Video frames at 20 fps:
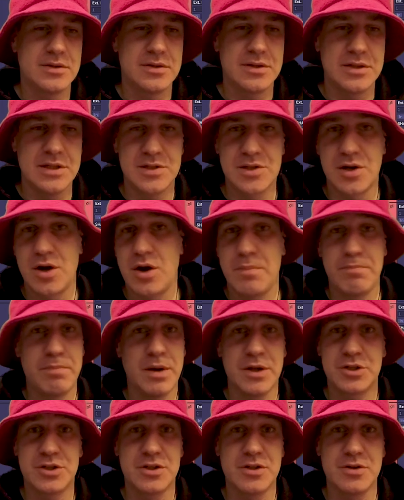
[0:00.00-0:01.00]
these are a
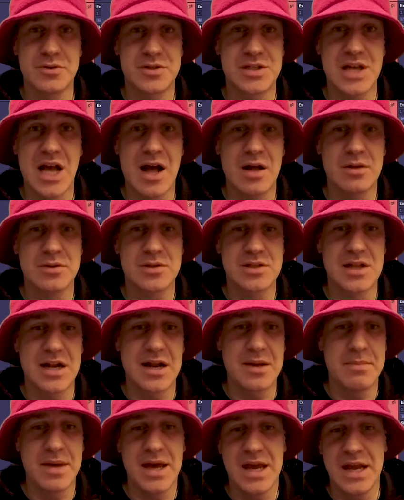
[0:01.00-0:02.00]
bunch of those sounds that
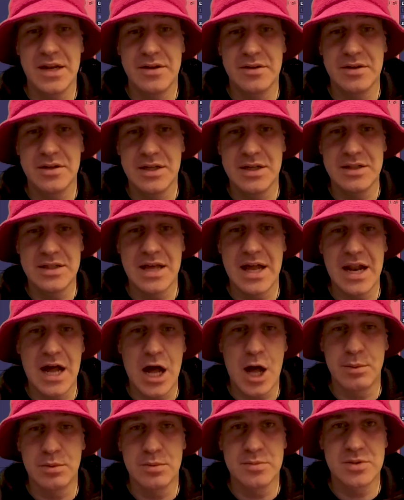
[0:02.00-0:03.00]
I made in that
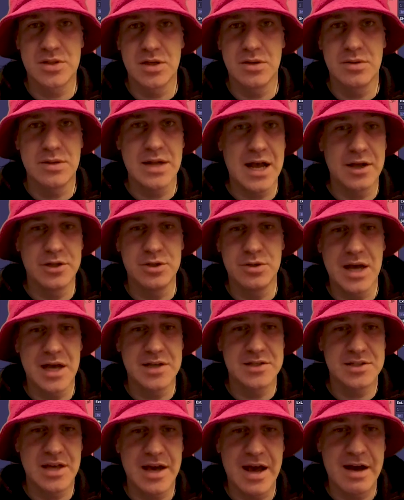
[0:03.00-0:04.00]
album. So now you
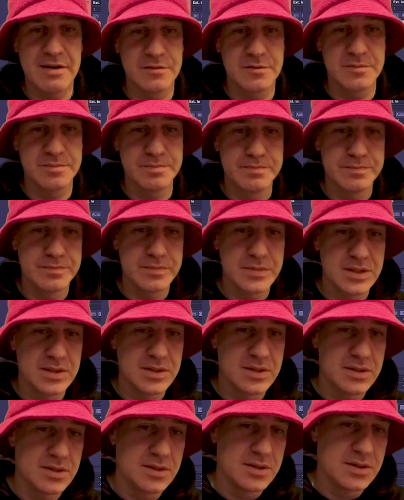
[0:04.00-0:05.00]
guys can have them.
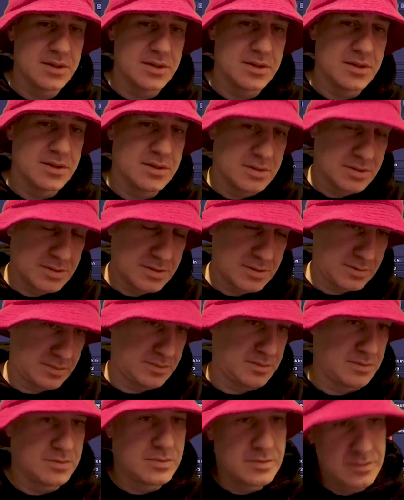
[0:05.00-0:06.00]

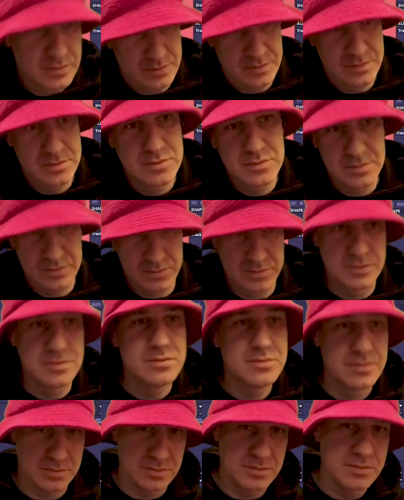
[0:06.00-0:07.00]
Activate.